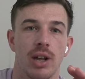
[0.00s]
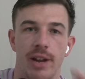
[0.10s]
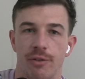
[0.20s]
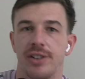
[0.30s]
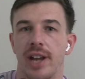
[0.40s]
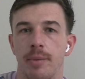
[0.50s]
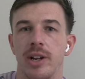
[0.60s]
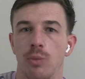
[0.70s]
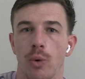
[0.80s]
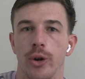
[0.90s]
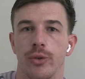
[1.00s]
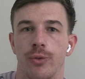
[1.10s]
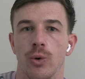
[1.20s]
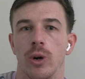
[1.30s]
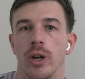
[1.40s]
Every team he's worked
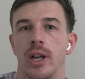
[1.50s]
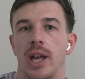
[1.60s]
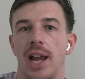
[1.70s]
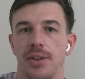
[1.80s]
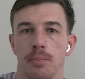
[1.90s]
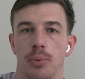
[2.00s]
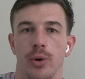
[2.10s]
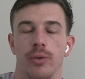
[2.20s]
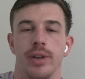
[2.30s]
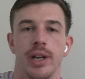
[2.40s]
for has improved.